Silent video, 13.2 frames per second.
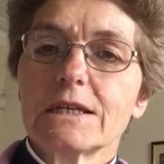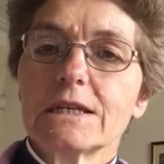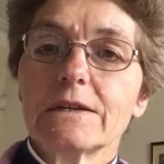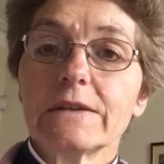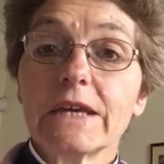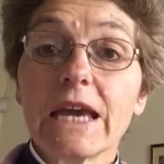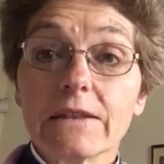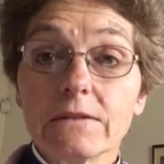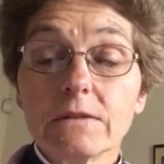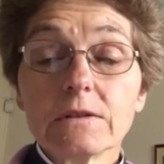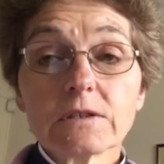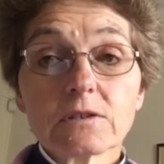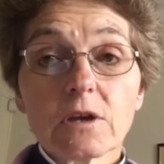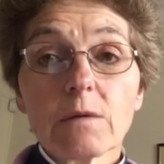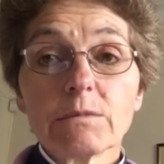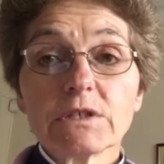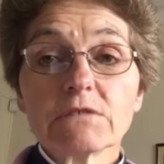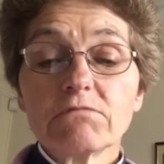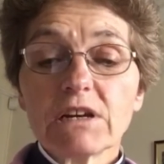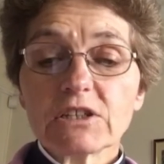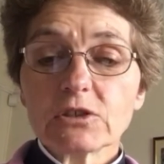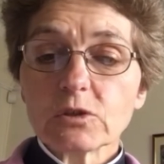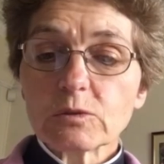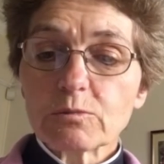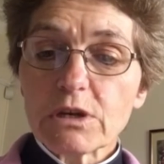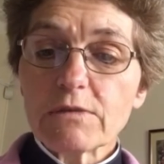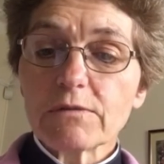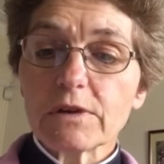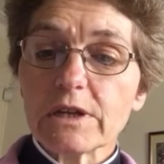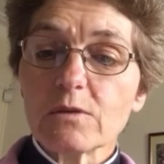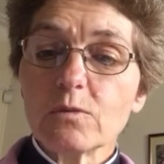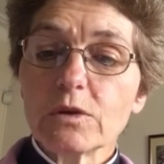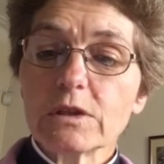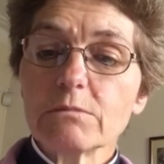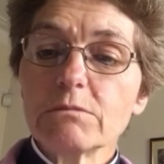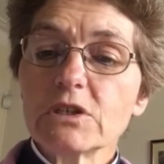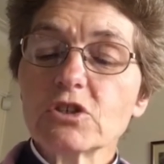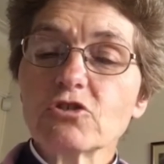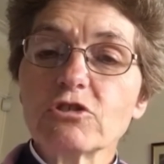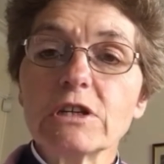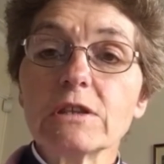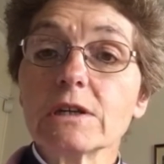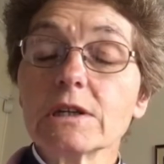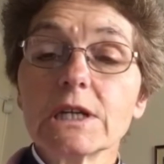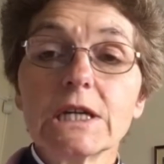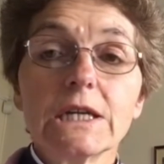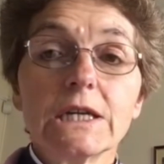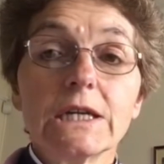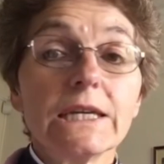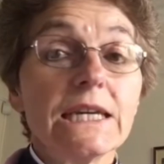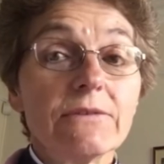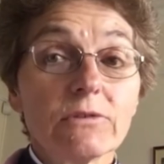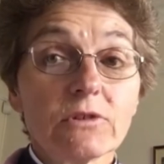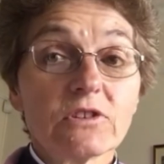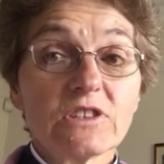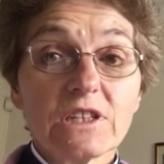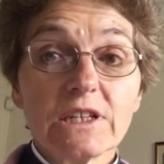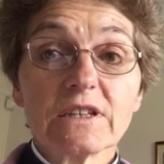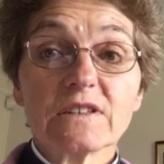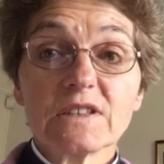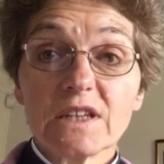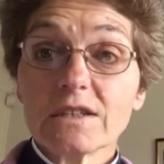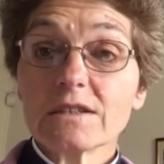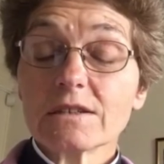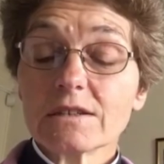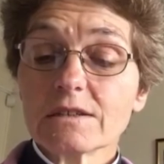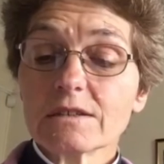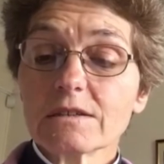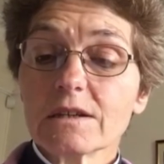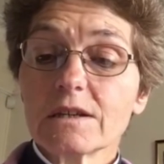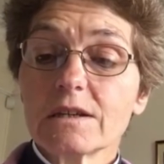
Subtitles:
At the end, the psalmist wrestles briefly with the mystery that evil still exists